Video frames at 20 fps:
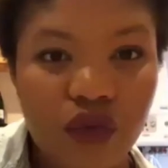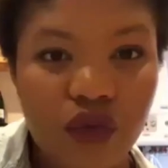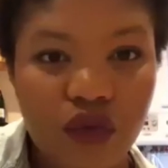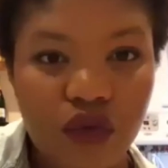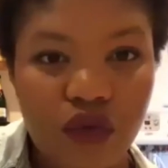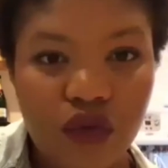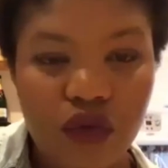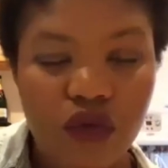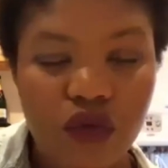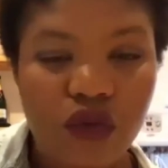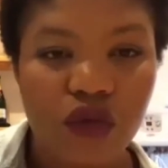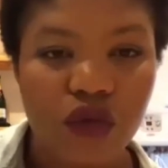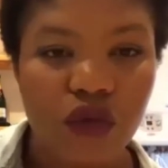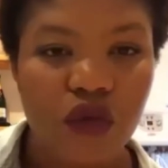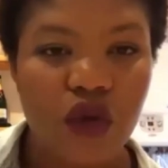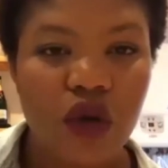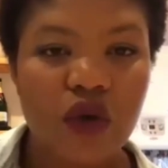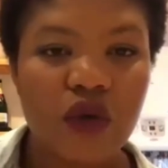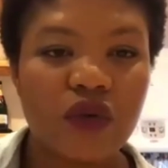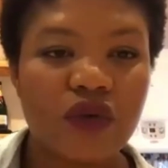were working class
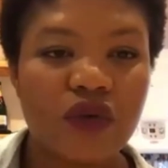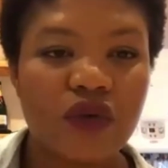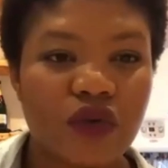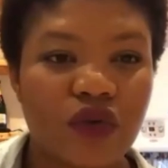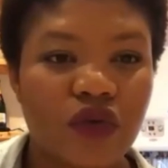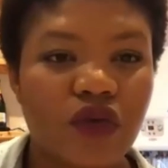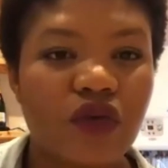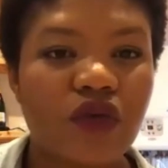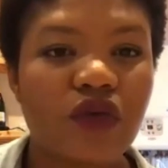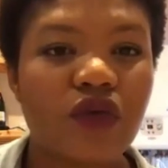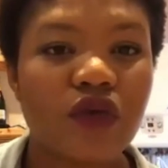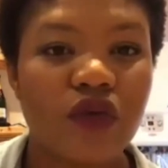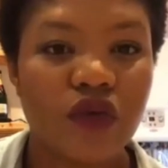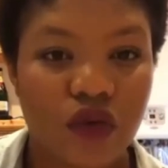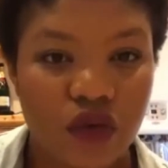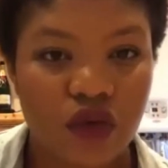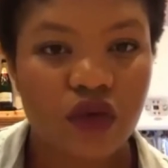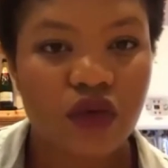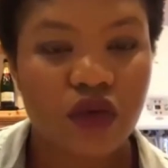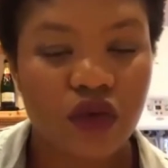socialists,
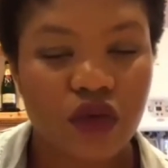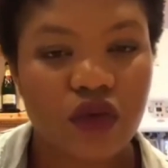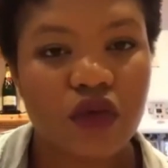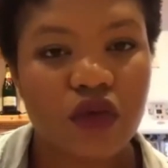my